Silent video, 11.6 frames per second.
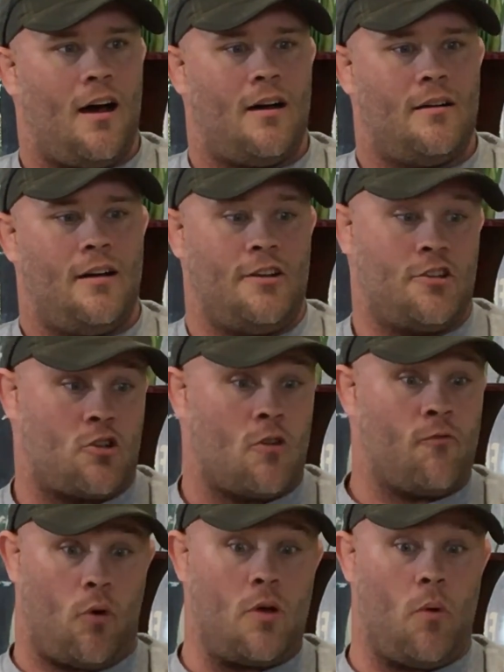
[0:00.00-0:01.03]
I
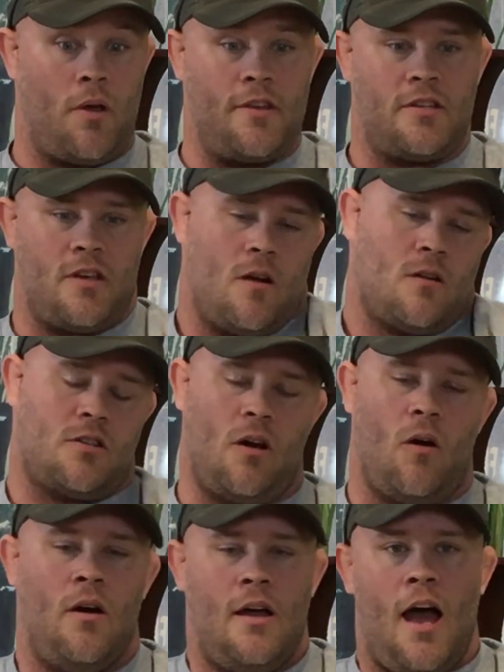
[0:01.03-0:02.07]
just turned 41 this
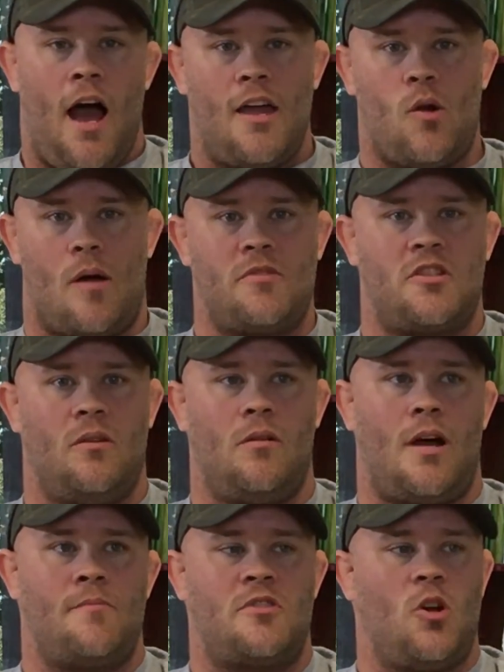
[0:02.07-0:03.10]
year, so I'm
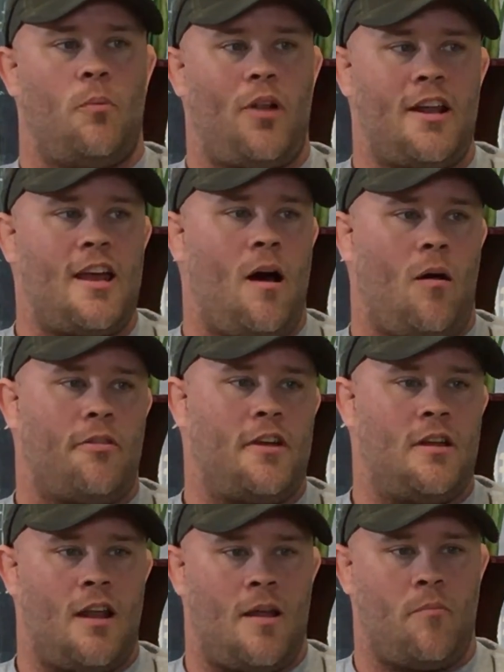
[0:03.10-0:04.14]
still plenty
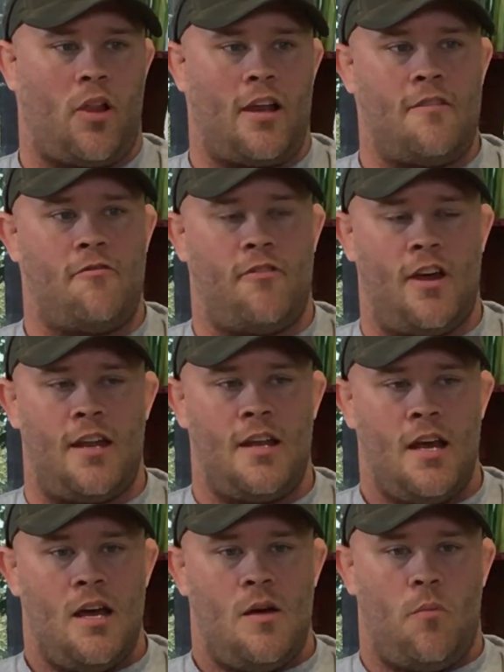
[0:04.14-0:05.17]
healthy and plenty
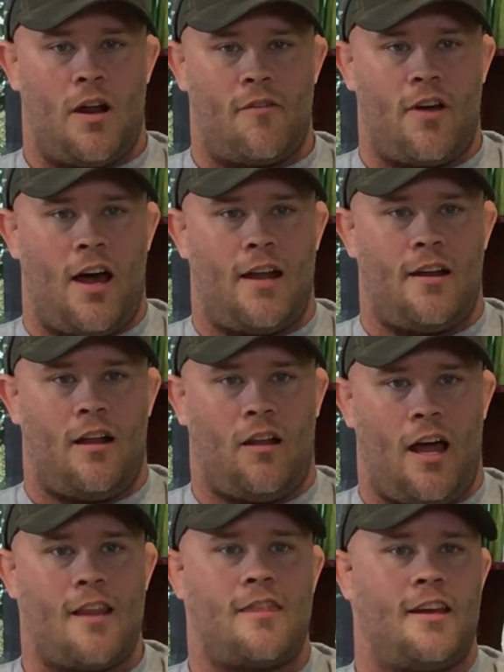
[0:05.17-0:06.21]
fit. But I've
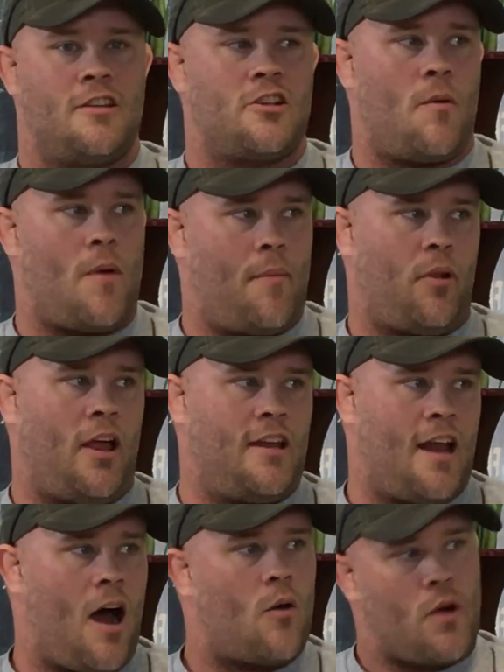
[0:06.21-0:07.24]
got a lot of things on my
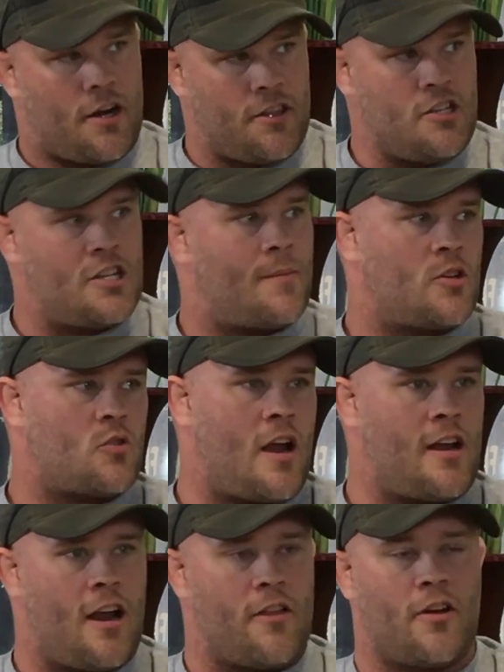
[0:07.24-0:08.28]
plate now, running the gym
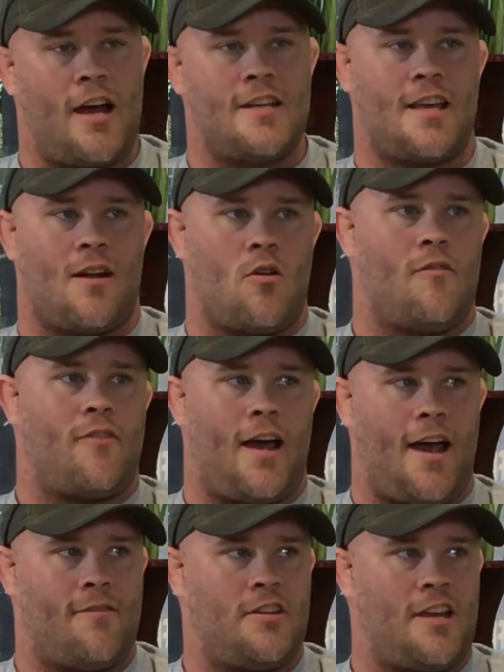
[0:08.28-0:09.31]
and training other guys. I don't
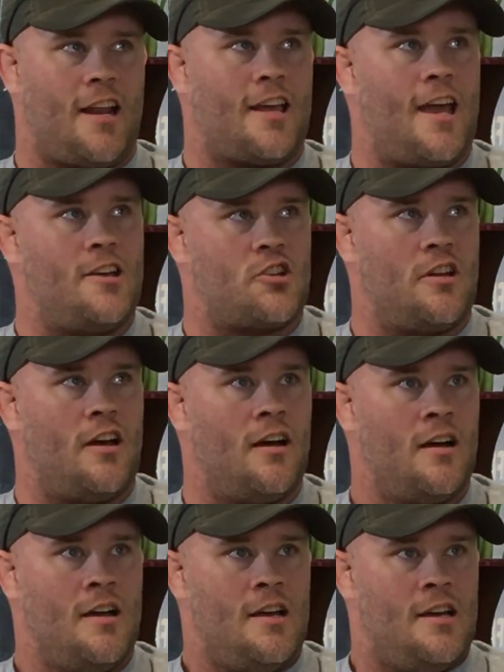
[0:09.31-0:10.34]
know if I have the
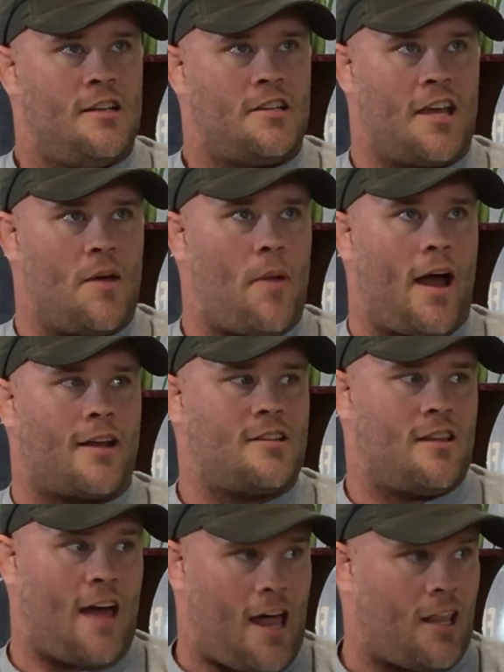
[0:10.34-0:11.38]
dedication to get
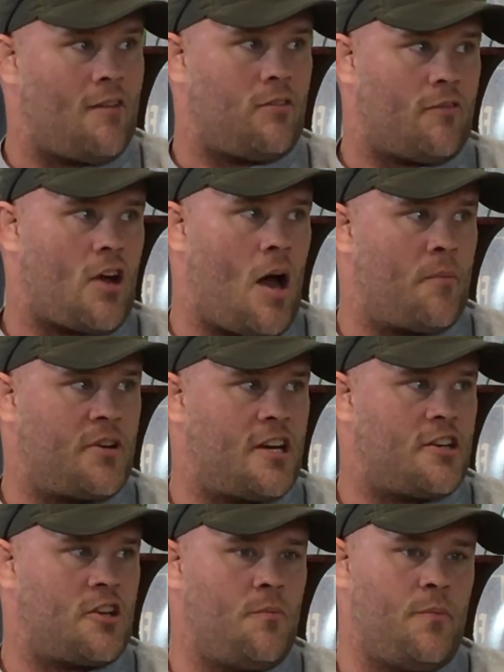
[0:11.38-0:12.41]
back to that level of
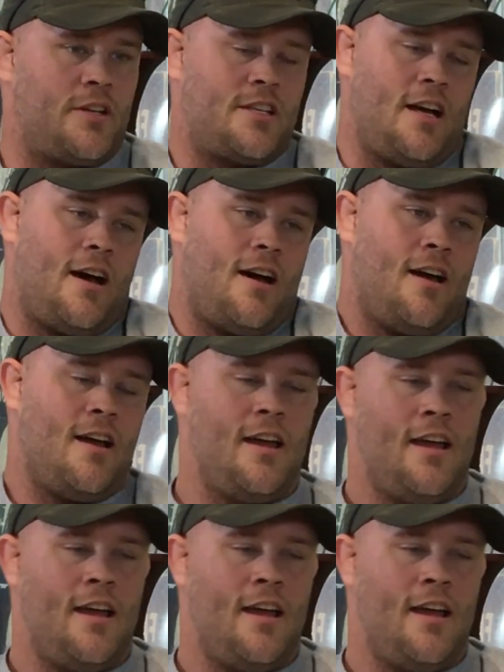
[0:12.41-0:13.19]
competition. But